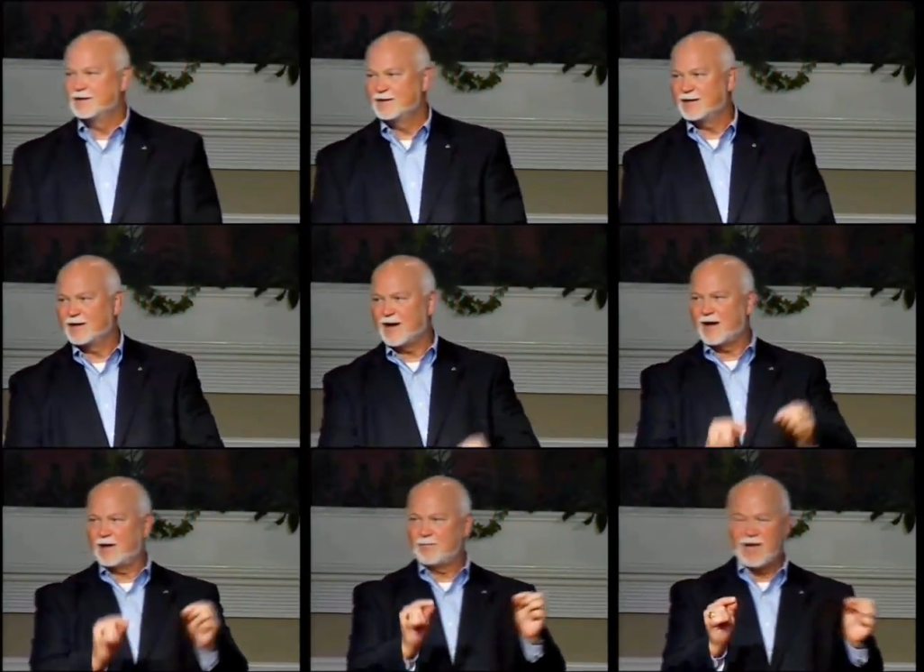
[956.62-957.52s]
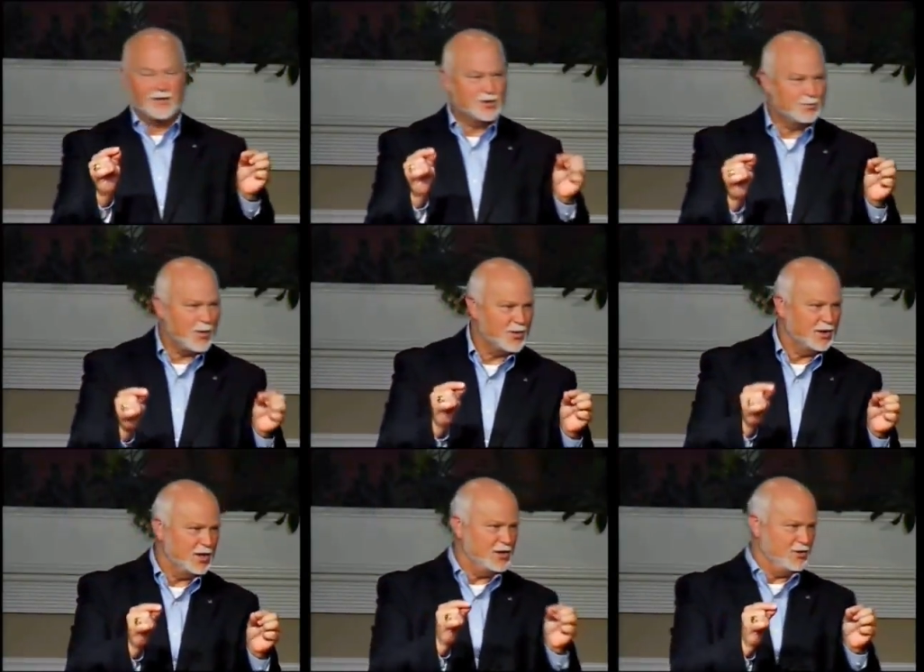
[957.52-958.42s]
Now, God may have
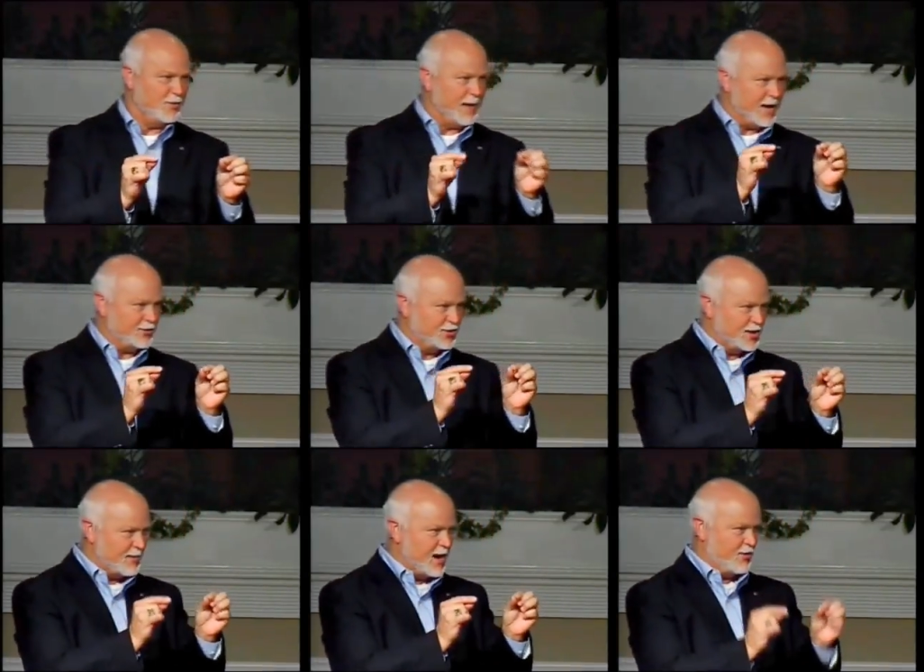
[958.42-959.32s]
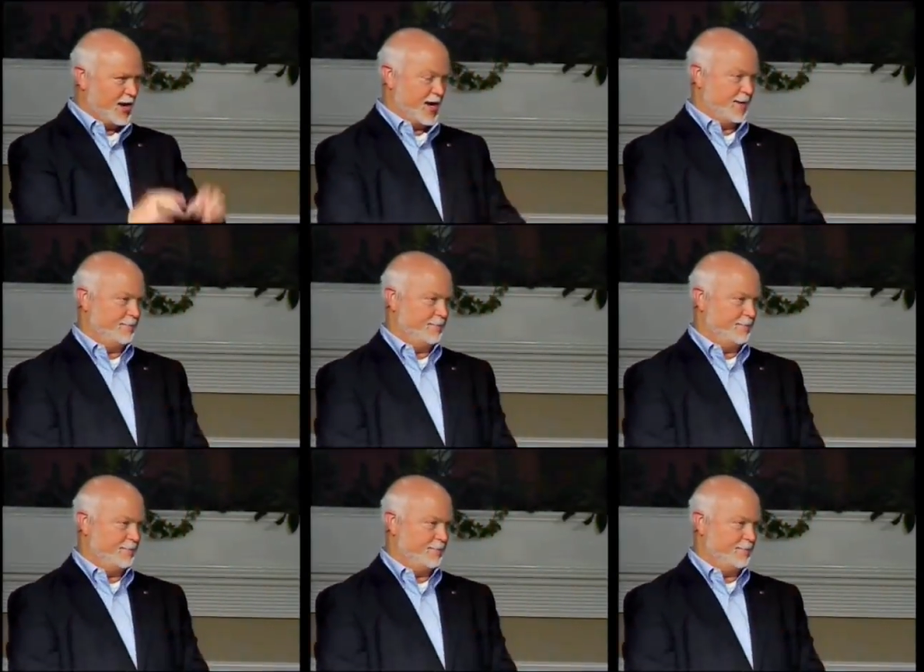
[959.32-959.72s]
spoken to you about some area.